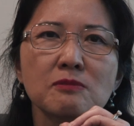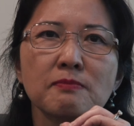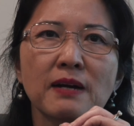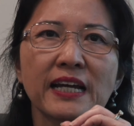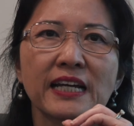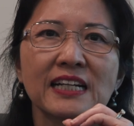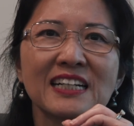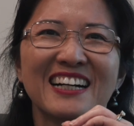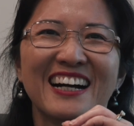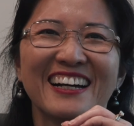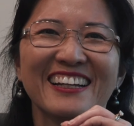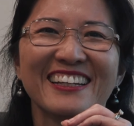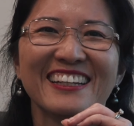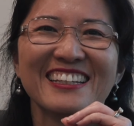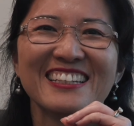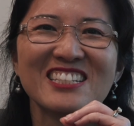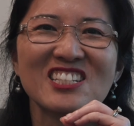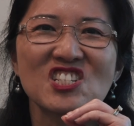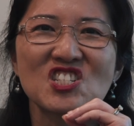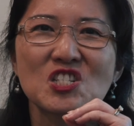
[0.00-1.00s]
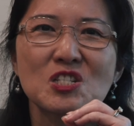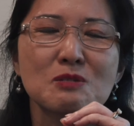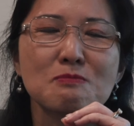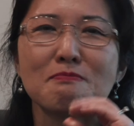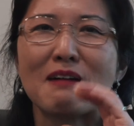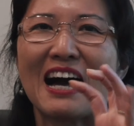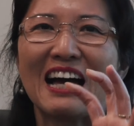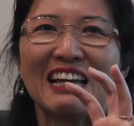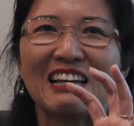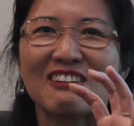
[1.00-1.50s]
my client just
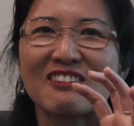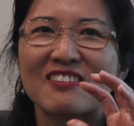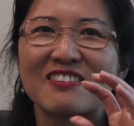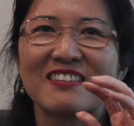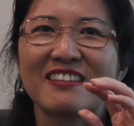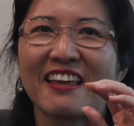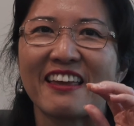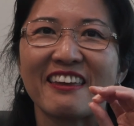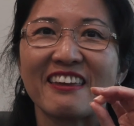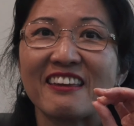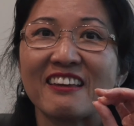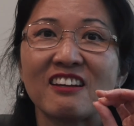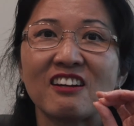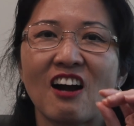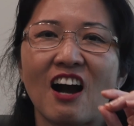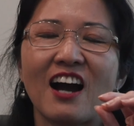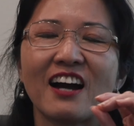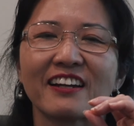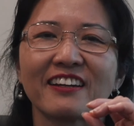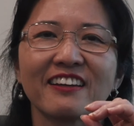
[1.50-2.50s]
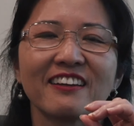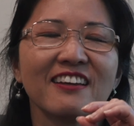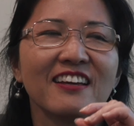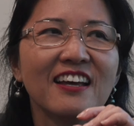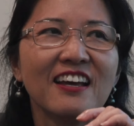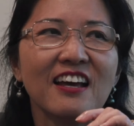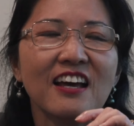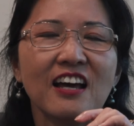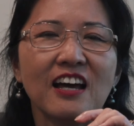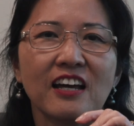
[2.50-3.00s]
smile and they got it.
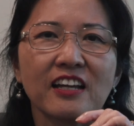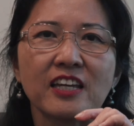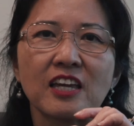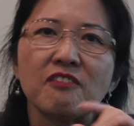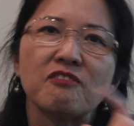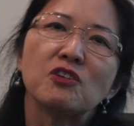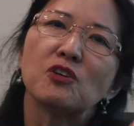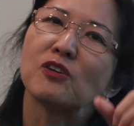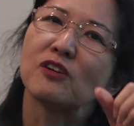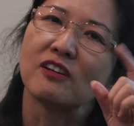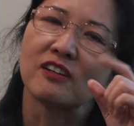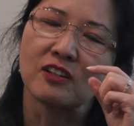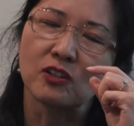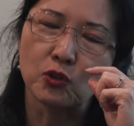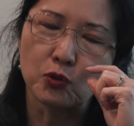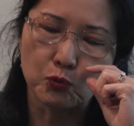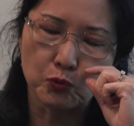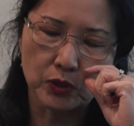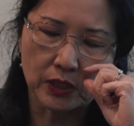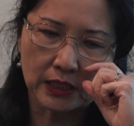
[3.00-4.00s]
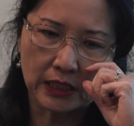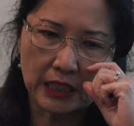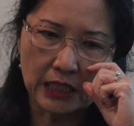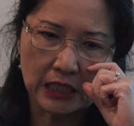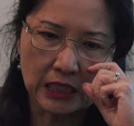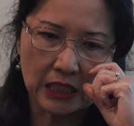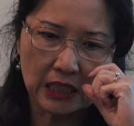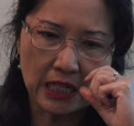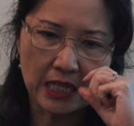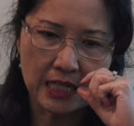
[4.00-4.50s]
Give you a really
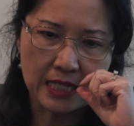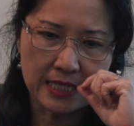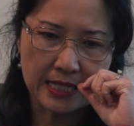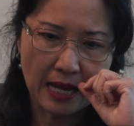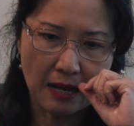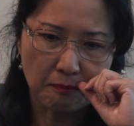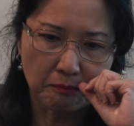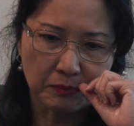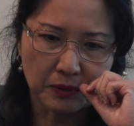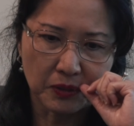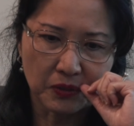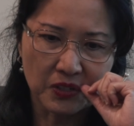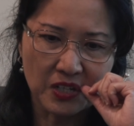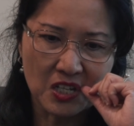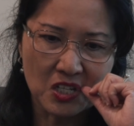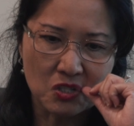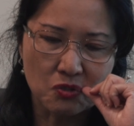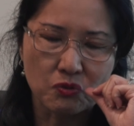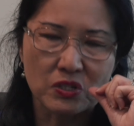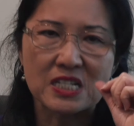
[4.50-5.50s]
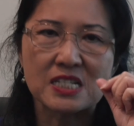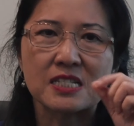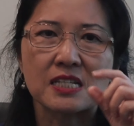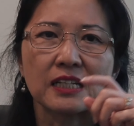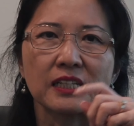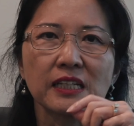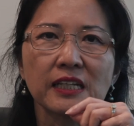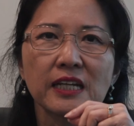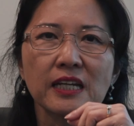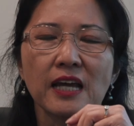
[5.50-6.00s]
good example is
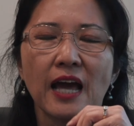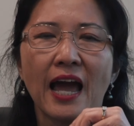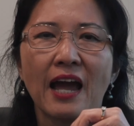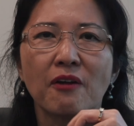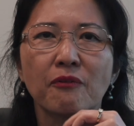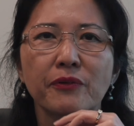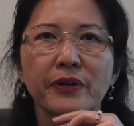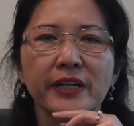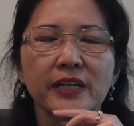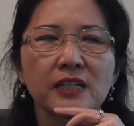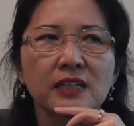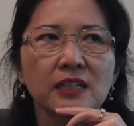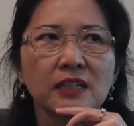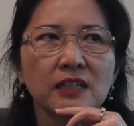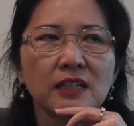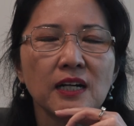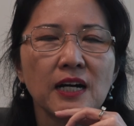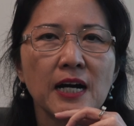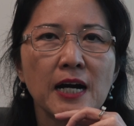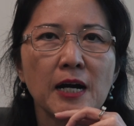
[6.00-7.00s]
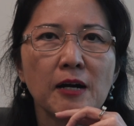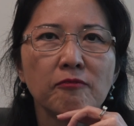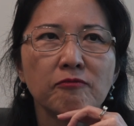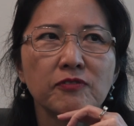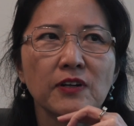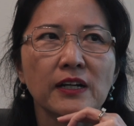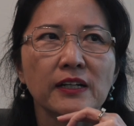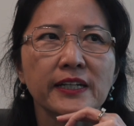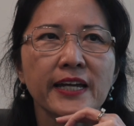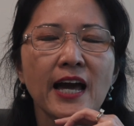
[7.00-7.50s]
recently Eric
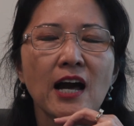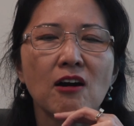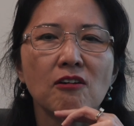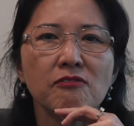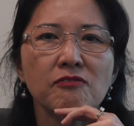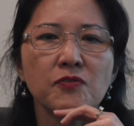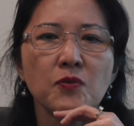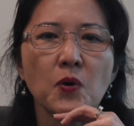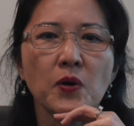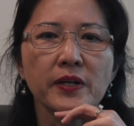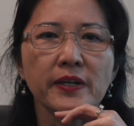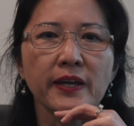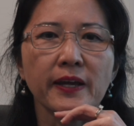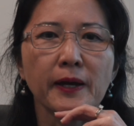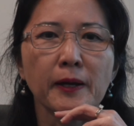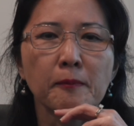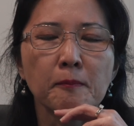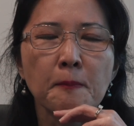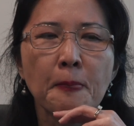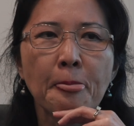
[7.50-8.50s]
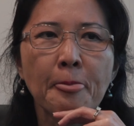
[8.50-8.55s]
from California.